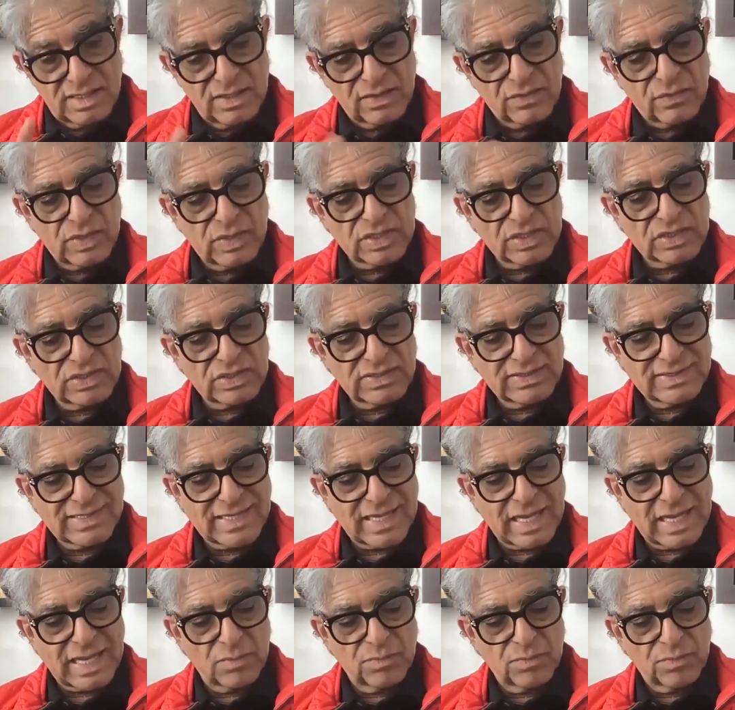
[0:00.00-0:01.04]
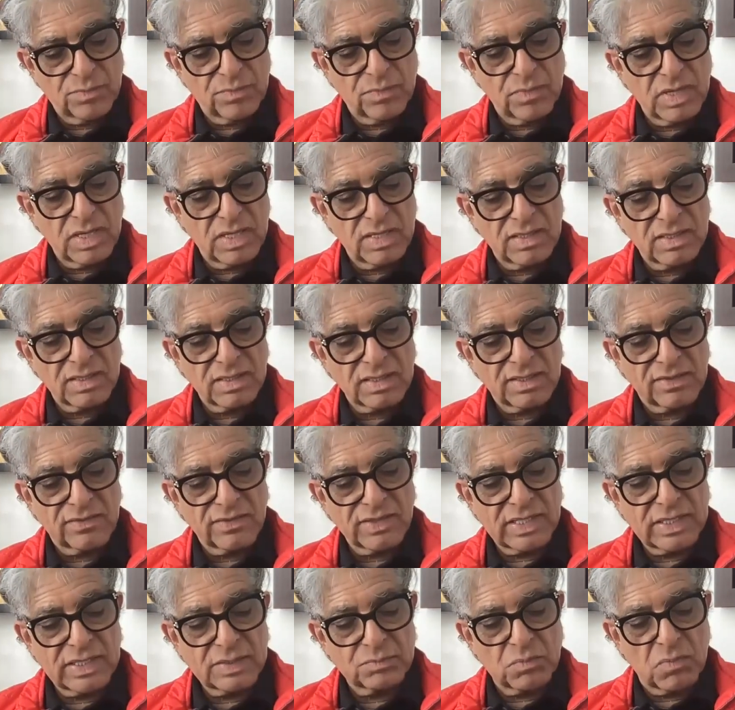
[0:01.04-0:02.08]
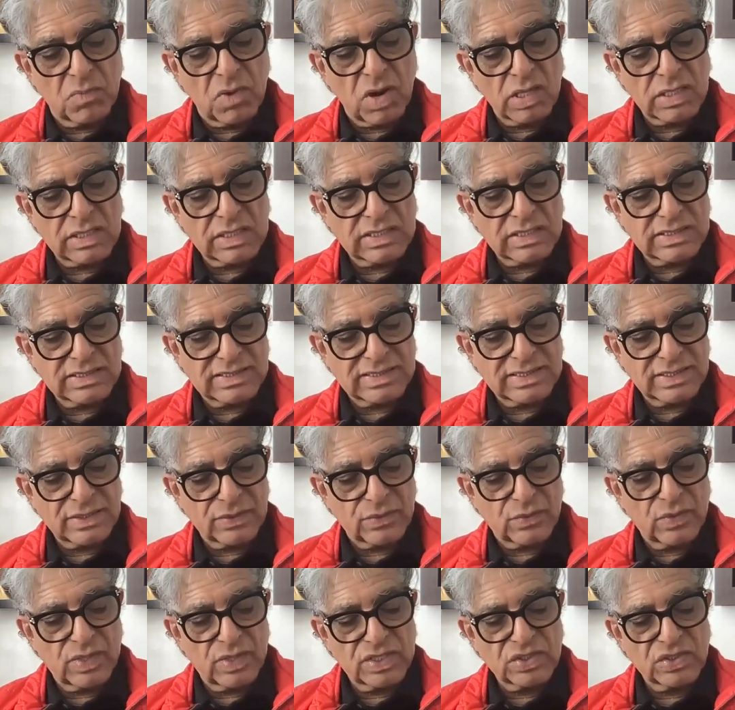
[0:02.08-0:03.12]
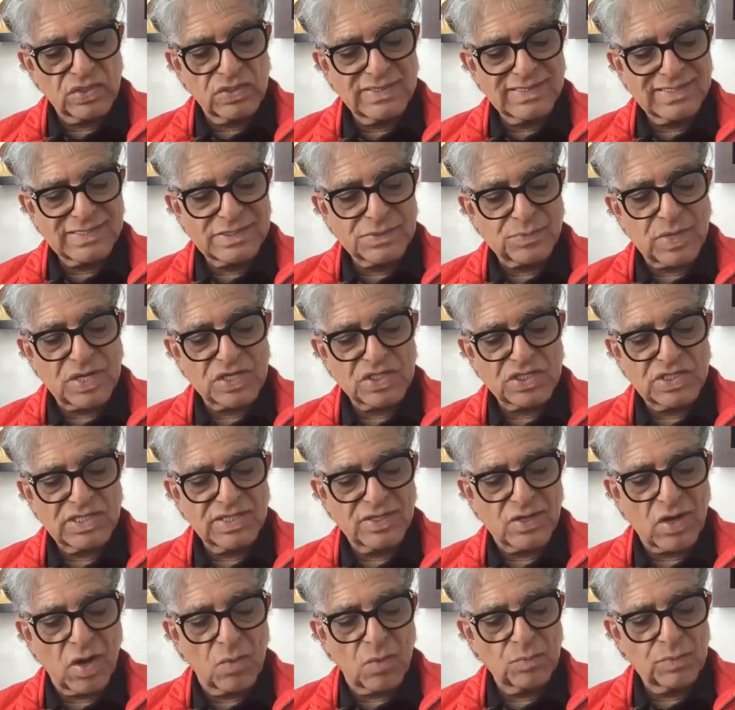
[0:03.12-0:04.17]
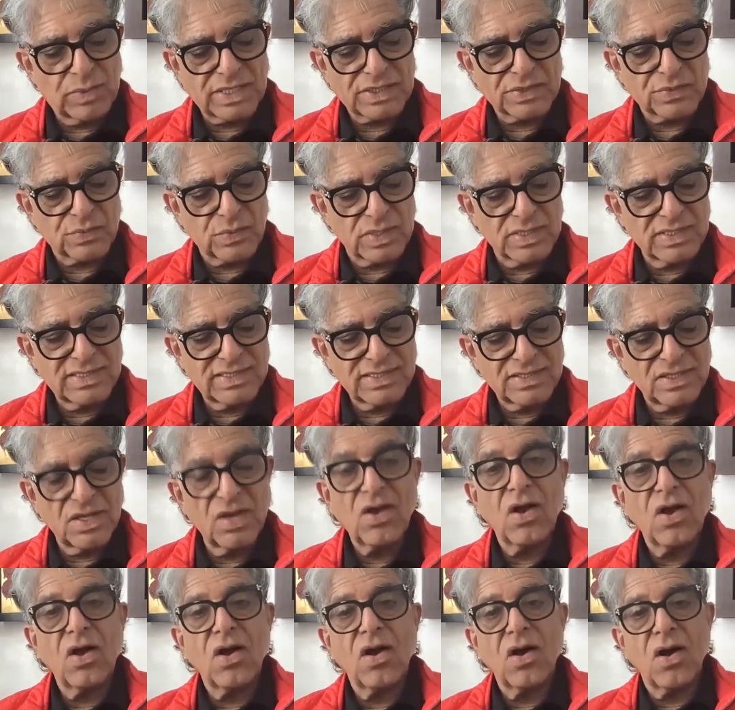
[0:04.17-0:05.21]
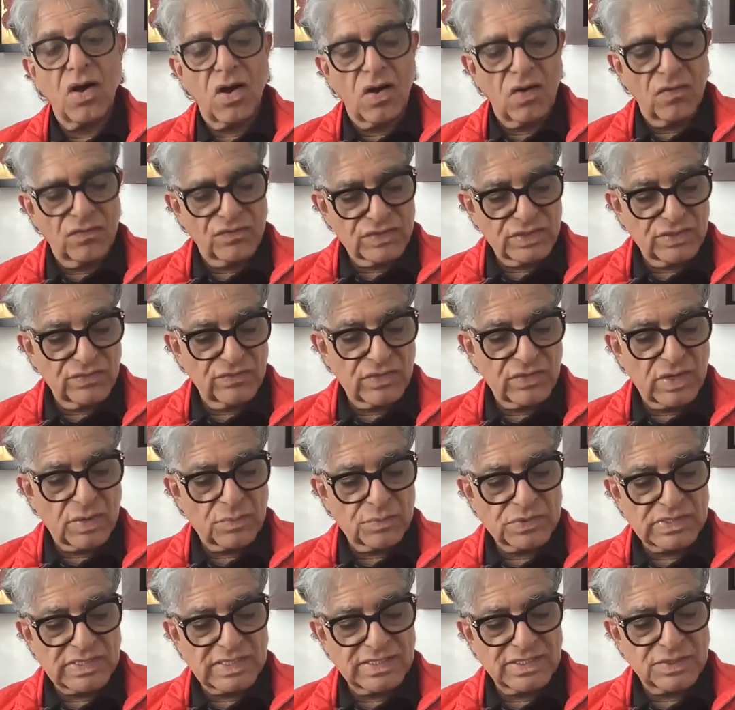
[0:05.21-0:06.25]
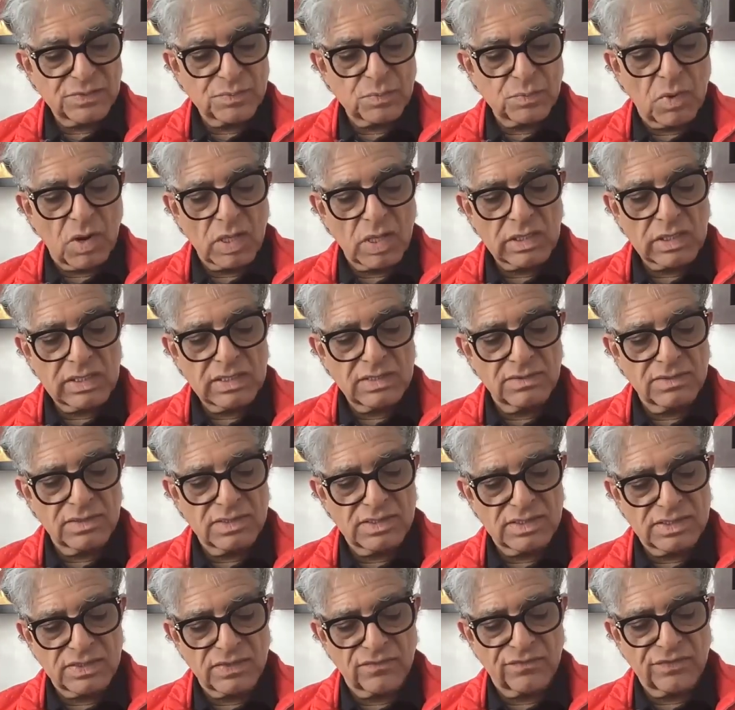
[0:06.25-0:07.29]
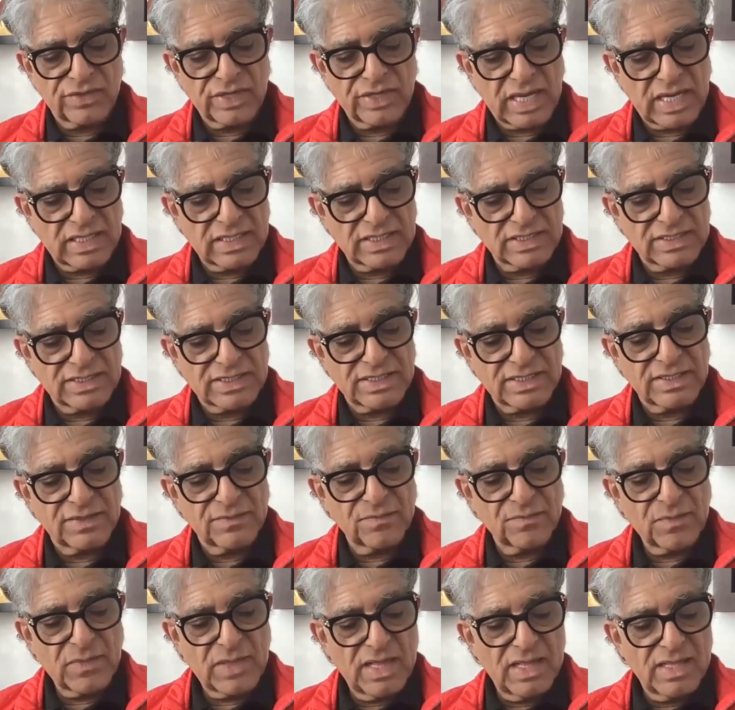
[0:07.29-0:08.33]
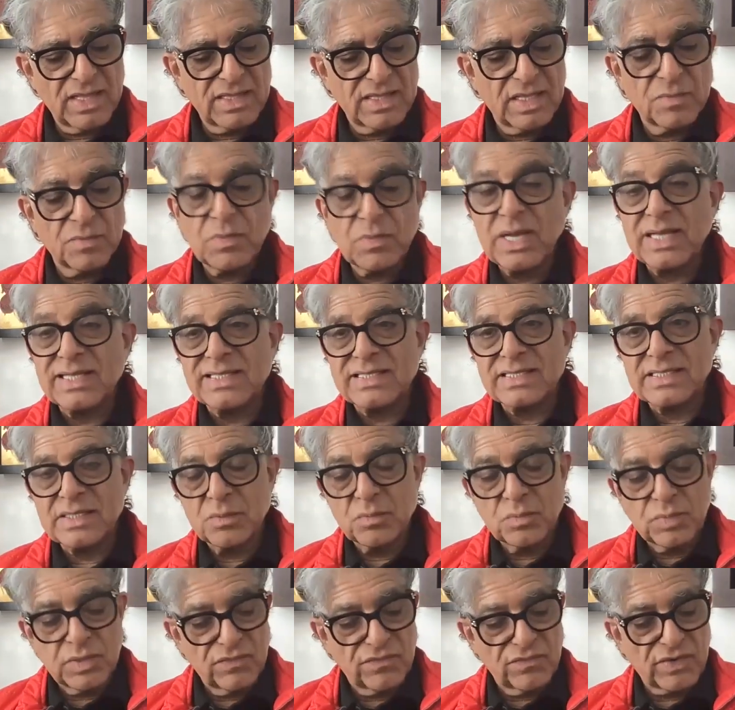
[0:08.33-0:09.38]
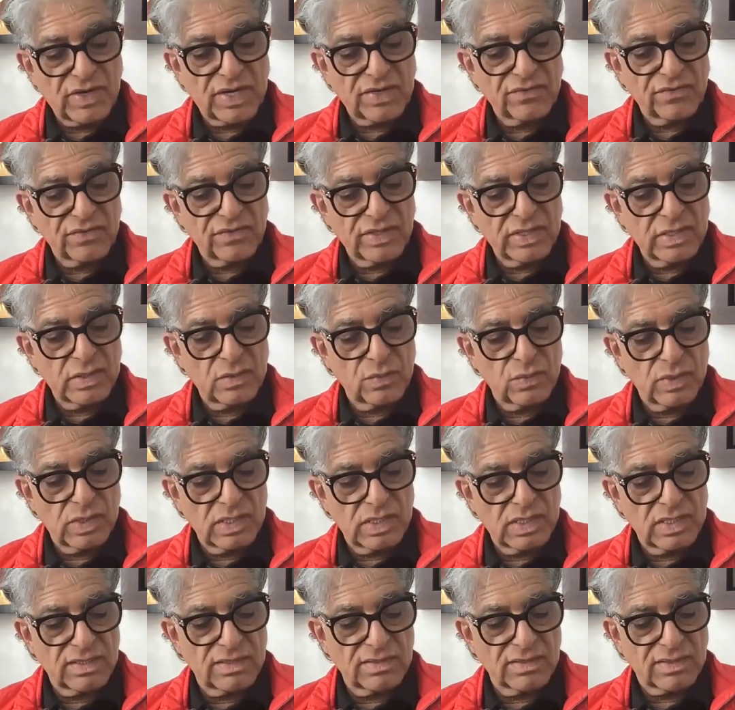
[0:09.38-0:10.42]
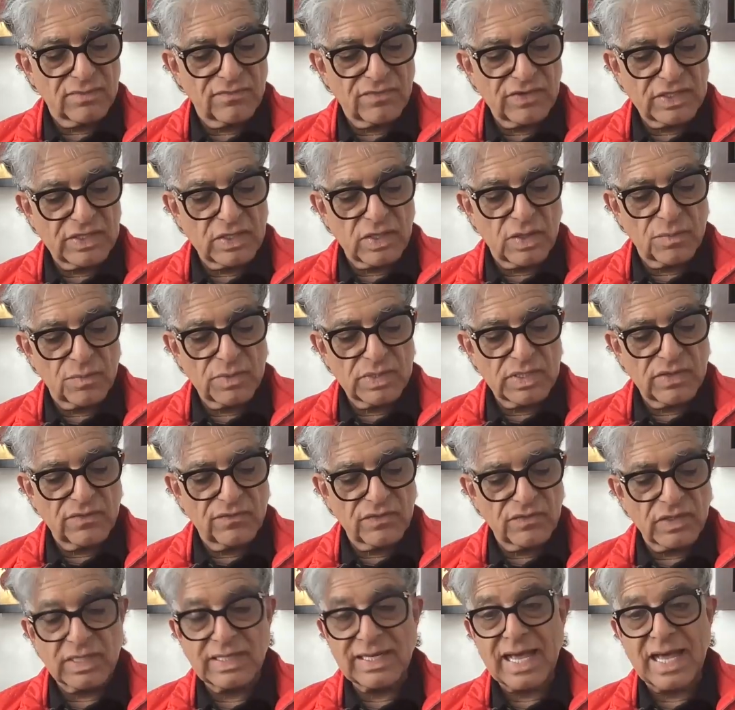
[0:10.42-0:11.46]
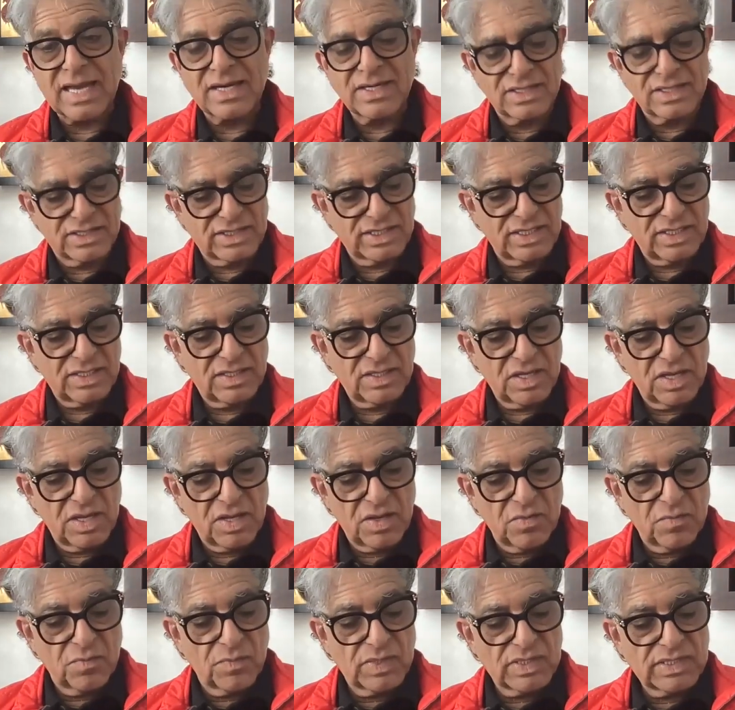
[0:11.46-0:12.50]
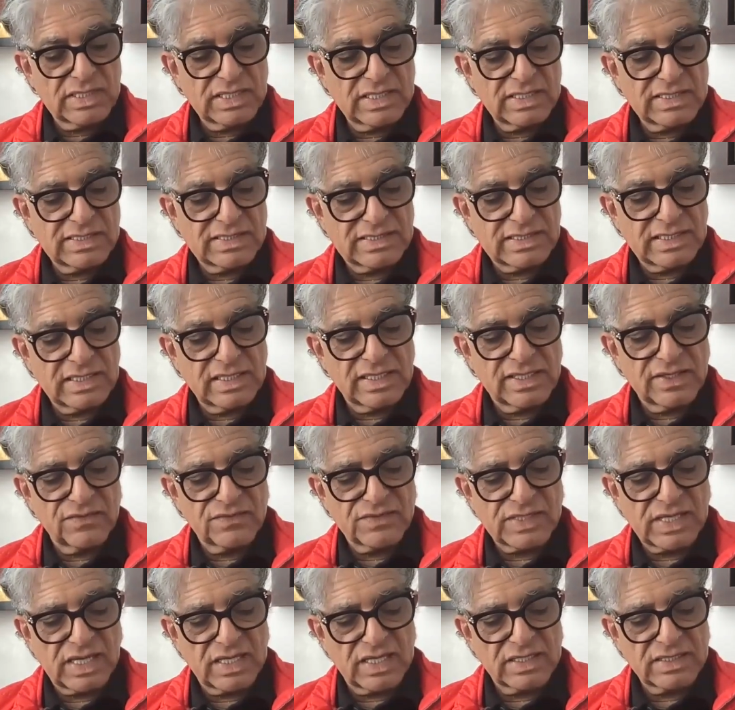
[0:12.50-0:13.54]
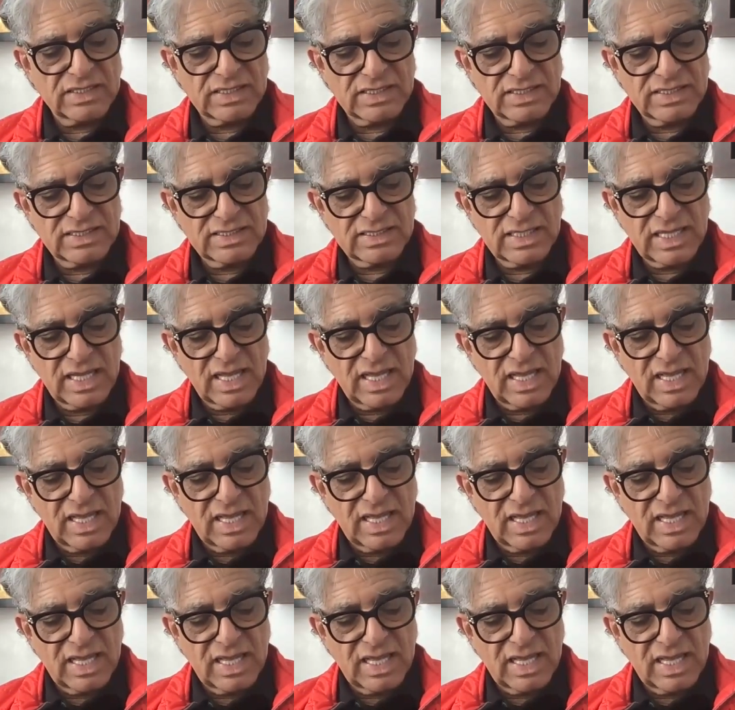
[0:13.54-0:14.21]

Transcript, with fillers: Equations help create models. Equations, especially complex ones, often represents models of reality. They might simplify real-world phenomena for clarity, but they still give scientists